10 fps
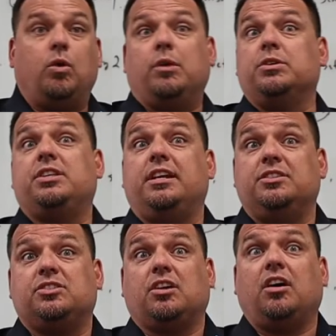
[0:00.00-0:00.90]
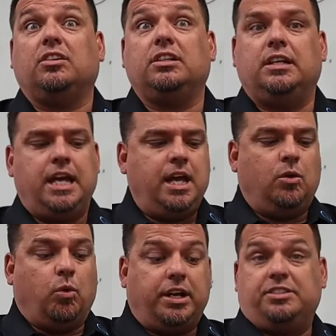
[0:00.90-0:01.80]
When was it installed?
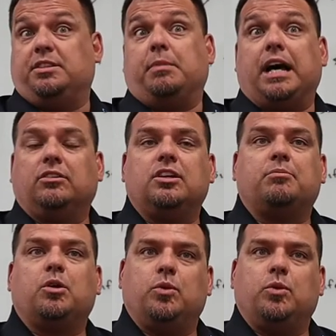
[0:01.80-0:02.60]
What is the model number?